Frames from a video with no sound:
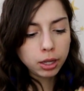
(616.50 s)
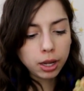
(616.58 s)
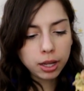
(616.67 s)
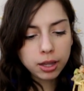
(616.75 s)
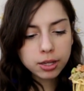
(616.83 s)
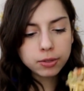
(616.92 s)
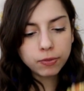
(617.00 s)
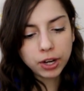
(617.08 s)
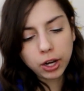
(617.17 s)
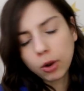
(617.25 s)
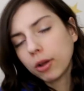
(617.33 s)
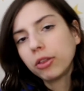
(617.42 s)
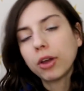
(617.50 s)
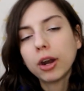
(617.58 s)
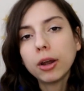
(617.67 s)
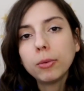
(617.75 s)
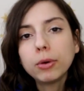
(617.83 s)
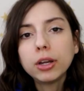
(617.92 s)
In this video, I thought
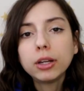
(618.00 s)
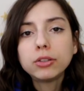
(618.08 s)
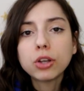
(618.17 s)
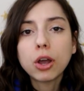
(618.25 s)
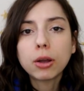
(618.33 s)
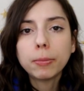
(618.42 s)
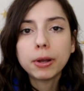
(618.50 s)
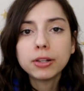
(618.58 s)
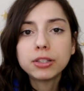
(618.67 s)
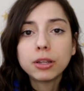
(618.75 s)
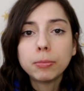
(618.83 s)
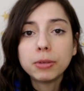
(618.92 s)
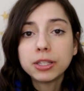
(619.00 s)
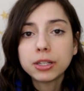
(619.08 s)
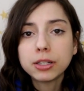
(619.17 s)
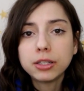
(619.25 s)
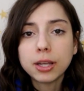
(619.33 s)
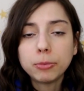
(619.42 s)
I would talk about some
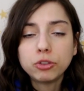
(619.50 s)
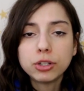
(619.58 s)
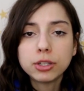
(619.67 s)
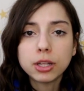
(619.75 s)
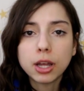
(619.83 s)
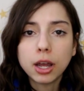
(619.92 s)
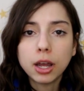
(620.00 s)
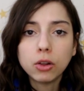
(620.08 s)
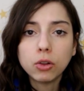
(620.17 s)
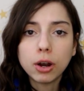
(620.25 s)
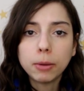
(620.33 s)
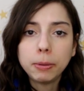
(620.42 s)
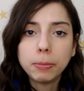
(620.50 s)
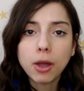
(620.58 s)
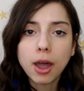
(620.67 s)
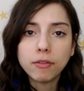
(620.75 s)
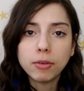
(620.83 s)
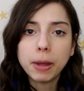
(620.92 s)
misconceptions that a lot of people
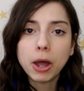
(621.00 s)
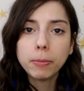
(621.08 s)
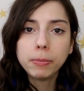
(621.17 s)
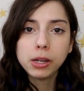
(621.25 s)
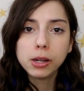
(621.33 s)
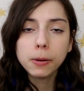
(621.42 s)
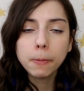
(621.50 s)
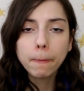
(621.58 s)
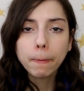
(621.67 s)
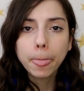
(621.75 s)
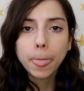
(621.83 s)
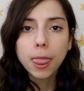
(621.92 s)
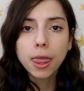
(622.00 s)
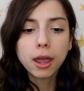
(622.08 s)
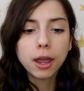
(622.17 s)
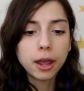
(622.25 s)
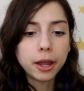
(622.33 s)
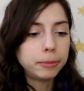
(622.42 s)
have about me.
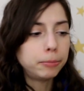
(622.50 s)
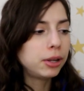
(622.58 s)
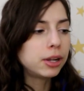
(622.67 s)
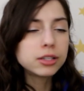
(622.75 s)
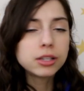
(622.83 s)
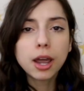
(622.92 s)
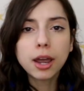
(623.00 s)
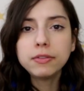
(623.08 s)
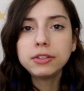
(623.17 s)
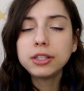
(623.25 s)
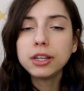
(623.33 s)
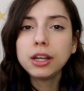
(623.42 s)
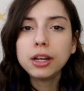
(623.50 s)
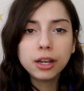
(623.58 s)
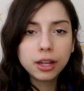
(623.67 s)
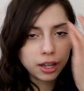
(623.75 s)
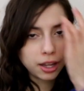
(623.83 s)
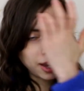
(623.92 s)
Because I've
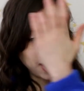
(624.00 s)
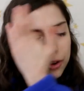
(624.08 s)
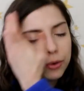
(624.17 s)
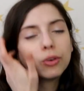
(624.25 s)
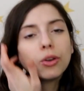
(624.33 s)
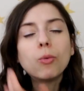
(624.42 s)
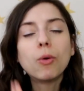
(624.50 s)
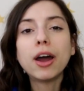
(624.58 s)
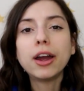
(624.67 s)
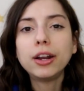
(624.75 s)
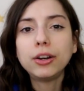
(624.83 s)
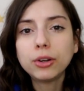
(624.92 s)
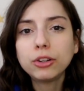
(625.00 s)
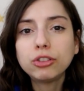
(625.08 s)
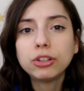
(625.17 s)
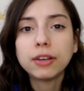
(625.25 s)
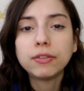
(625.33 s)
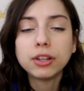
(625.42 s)
seen, I don't know why, I know I
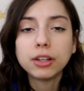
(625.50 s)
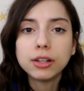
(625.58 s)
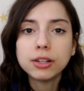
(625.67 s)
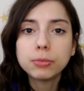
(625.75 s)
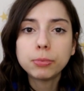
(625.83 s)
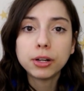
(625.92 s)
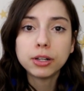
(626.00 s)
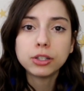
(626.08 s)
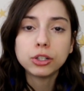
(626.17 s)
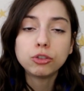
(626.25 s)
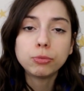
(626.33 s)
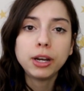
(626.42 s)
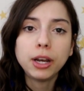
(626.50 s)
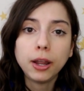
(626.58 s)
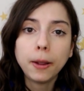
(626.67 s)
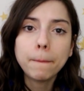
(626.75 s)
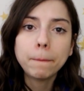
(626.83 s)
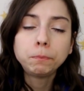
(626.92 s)
shouldn't have done this, but I searched my
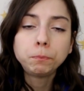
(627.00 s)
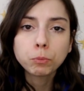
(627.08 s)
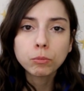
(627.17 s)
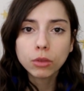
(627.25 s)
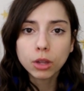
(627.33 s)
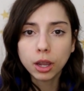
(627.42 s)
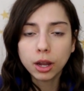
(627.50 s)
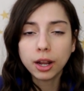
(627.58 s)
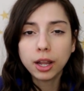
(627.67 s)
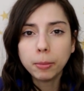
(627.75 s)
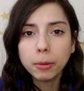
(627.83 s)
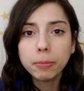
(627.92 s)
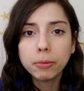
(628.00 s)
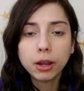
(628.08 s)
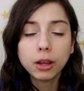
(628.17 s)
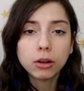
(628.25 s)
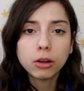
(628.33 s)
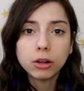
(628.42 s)
name and I came up
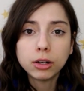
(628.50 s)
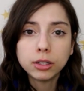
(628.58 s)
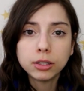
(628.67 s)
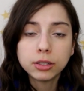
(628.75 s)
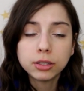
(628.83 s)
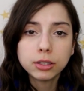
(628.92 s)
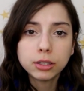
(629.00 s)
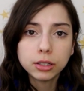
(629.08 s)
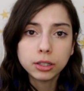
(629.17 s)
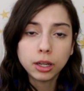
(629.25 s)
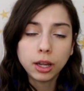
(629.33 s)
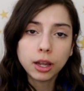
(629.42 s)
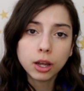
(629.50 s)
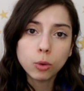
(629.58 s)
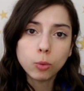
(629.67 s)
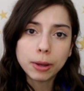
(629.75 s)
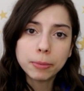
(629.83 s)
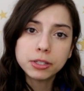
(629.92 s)
like on like a
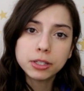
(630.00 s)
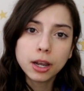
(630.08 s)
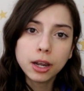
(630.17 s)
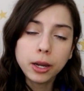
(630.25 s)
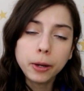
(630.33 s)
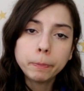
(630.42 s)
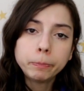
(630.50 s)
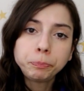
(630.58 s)
website,